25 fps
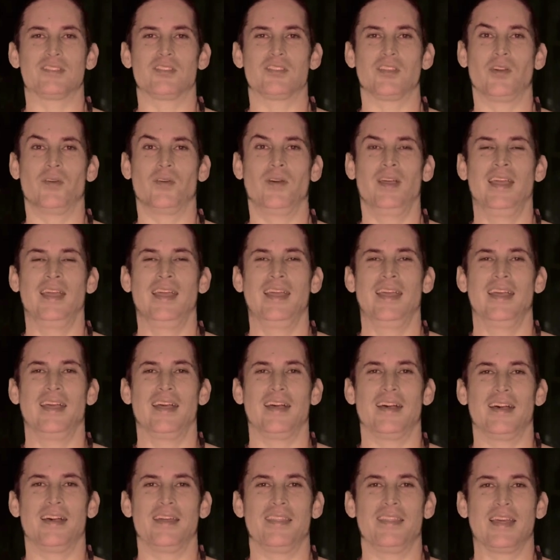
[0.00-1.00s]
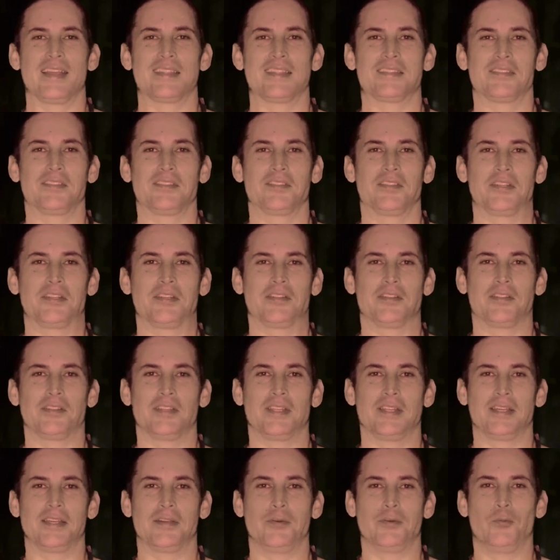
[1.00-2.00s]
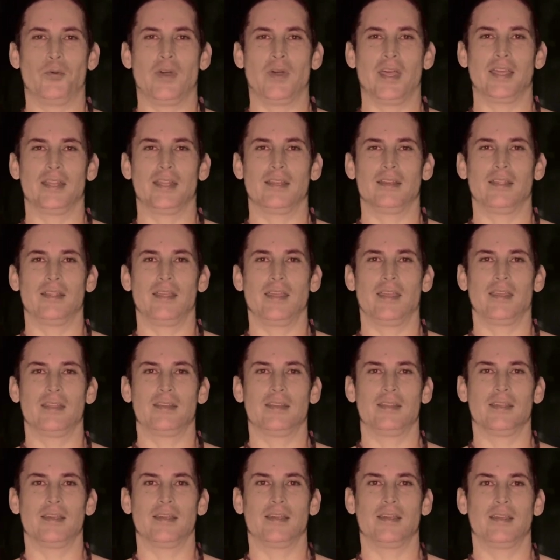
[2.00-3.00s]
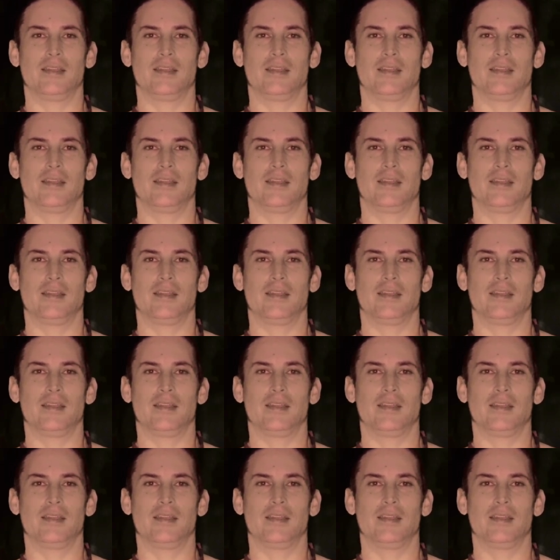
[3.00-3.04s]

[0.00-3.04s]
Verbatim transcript: So uh, that's a little uh, wet and